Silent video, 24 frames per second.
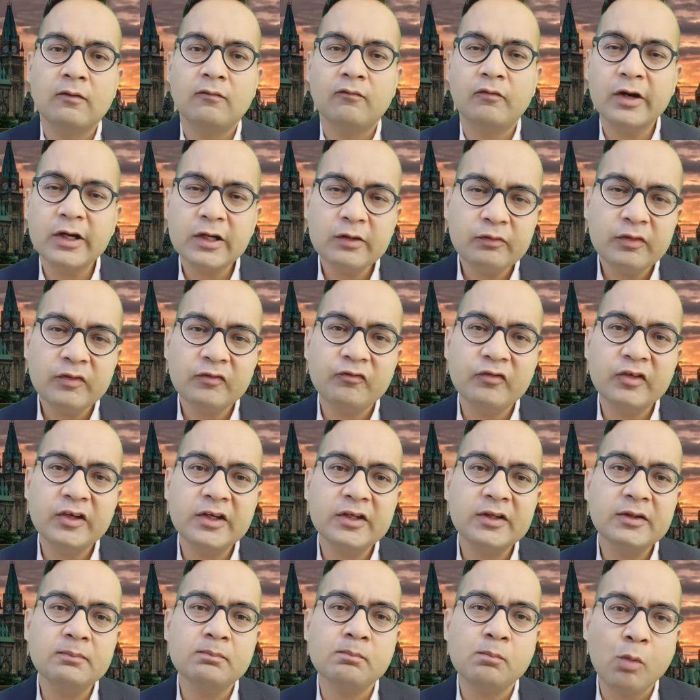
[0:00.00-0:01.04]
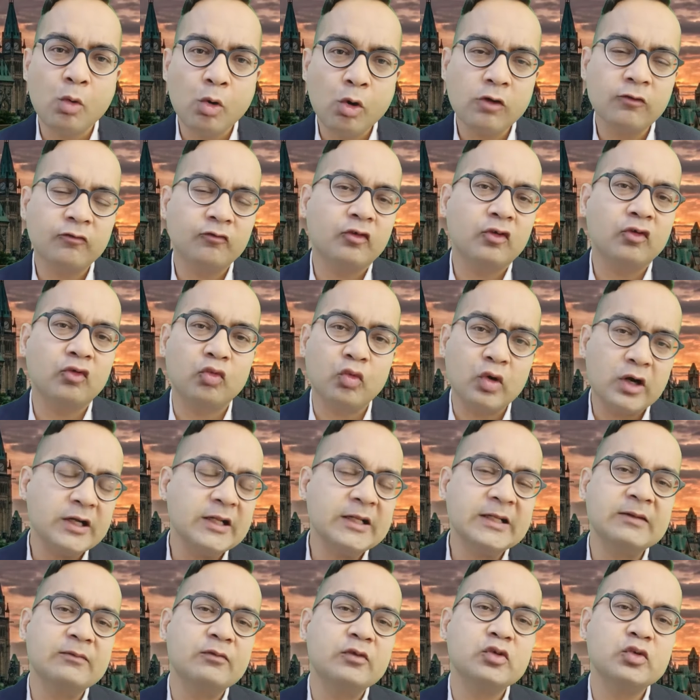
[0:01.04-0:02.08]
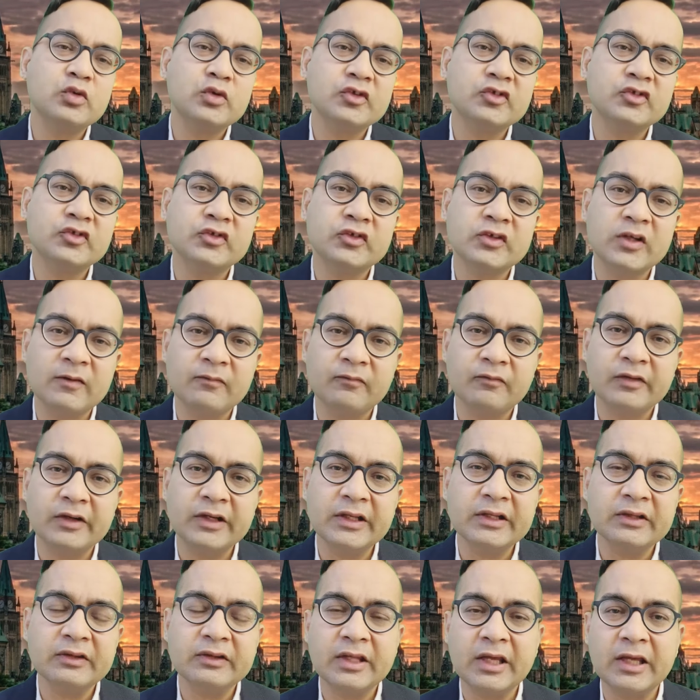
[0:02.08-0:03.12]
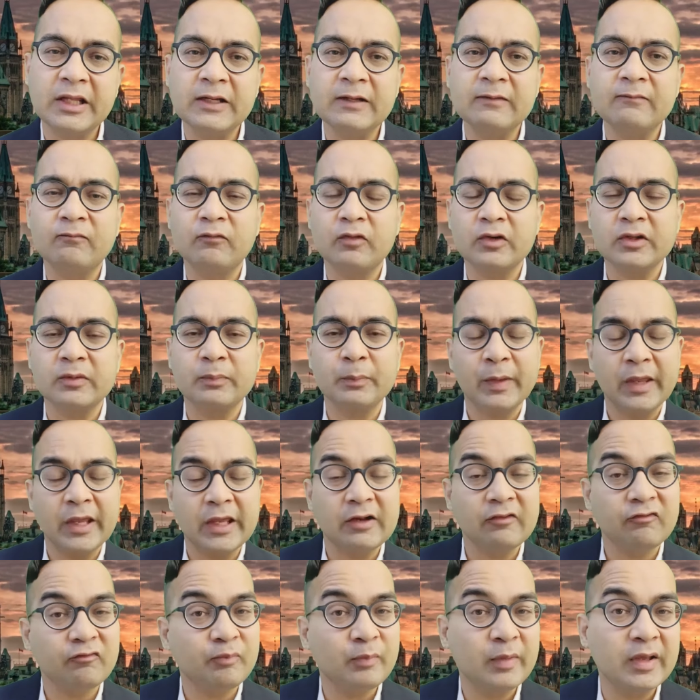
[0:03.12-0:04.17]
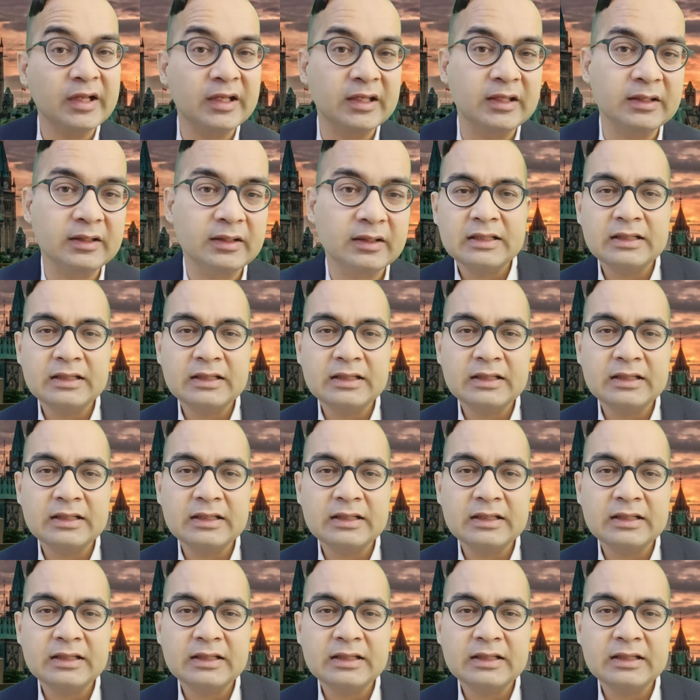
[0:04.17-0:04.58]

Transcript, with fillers: Why do we feel more for one individual's suffering than for the pain of many?